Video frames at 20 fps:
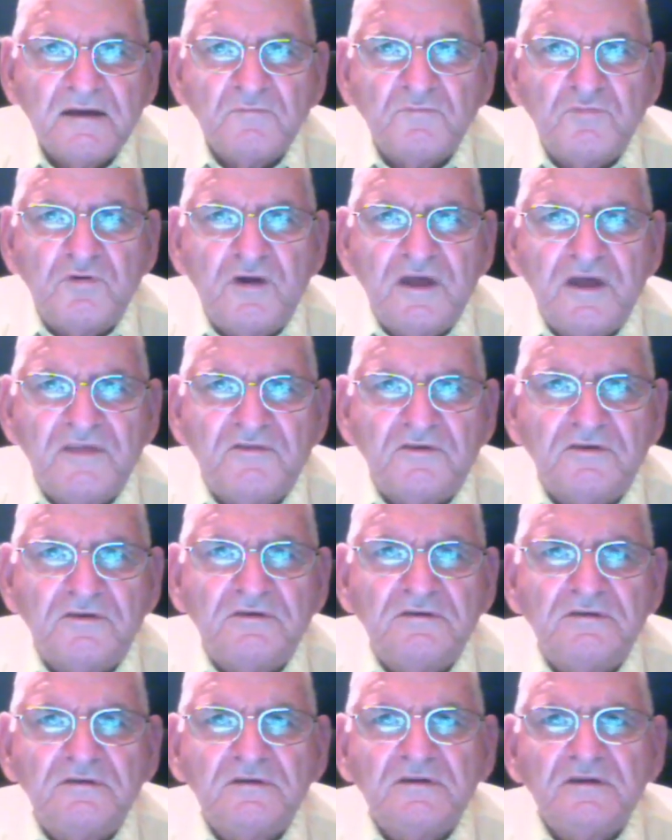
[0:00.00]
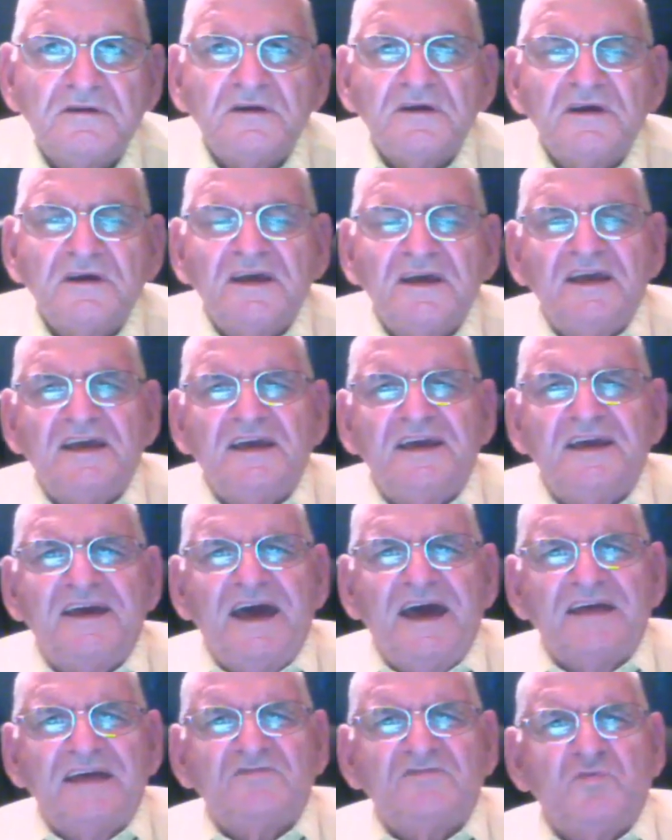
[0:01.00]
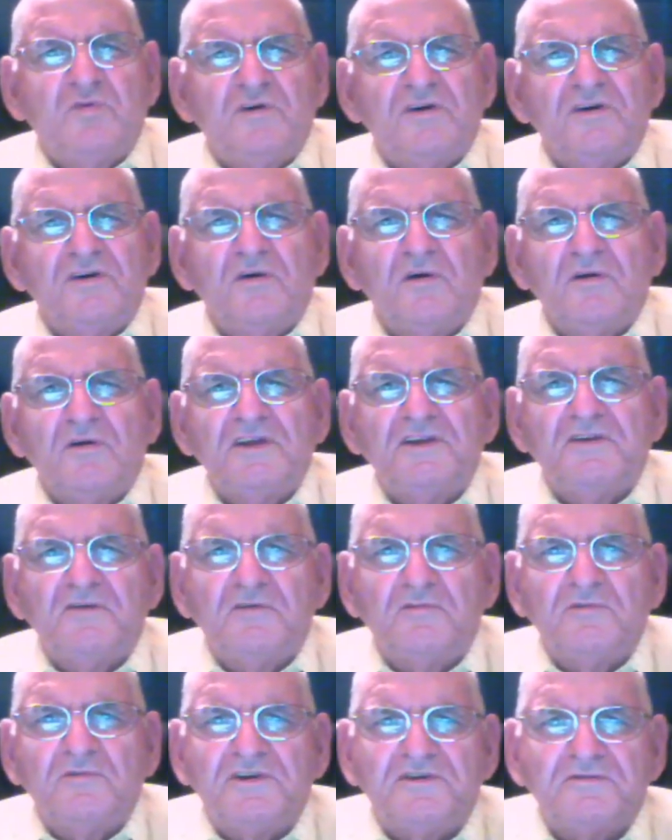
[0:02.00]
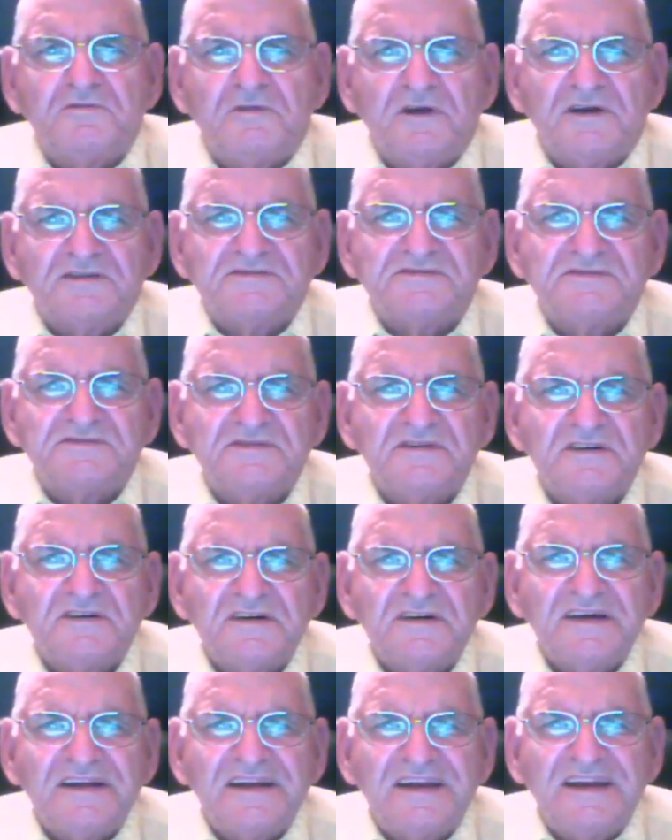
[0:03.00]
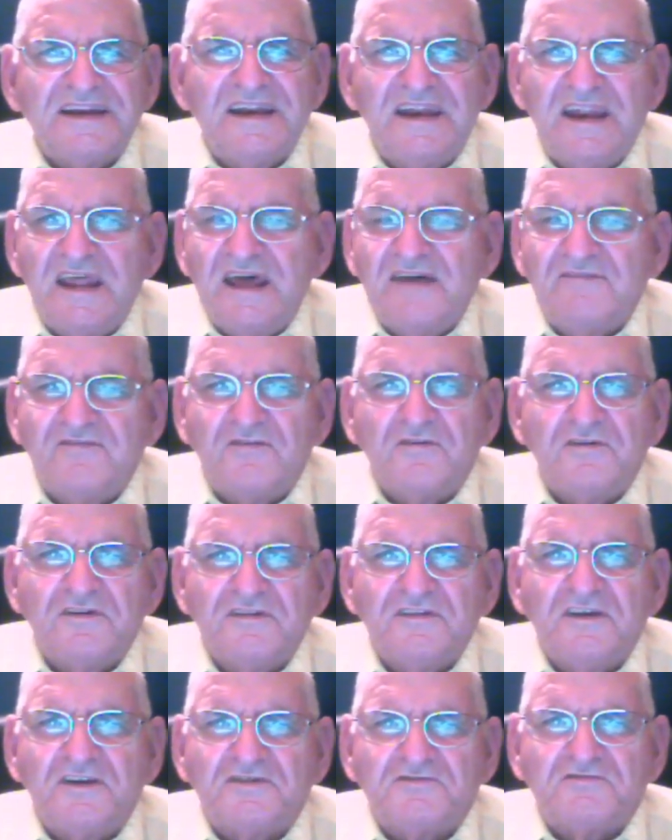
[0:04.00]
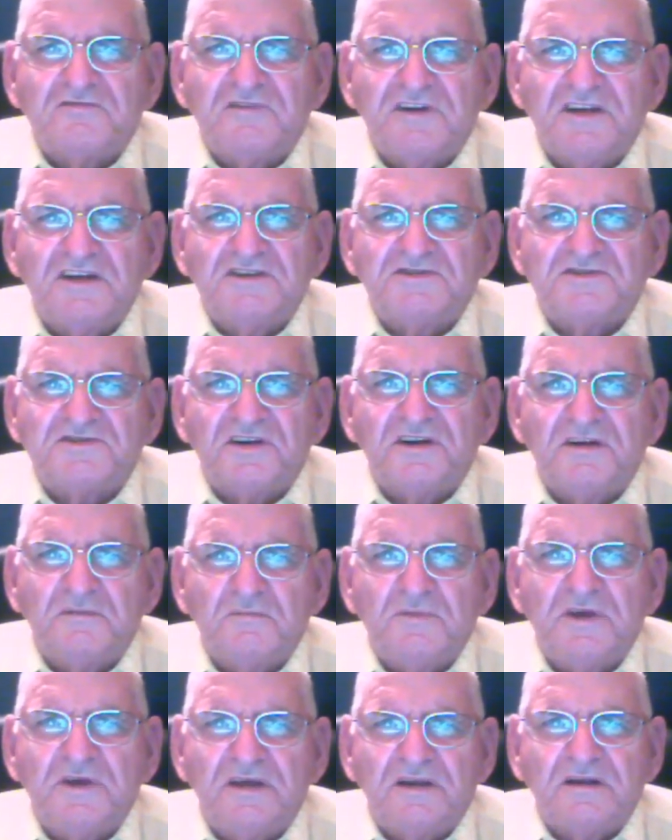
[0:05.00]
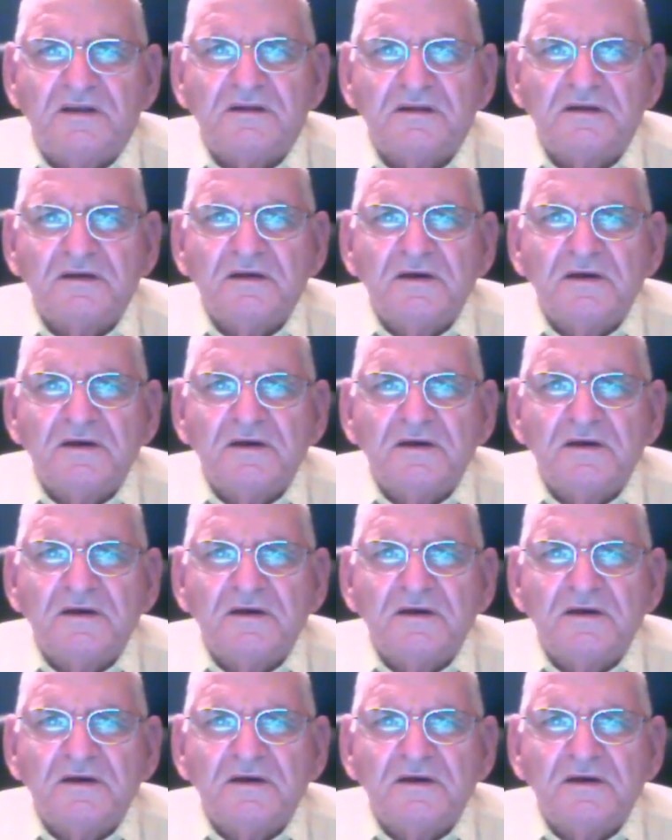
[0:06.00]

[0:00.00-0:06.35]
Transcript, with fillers: Brethren, in God's word only do we trust, never in the tradition of men.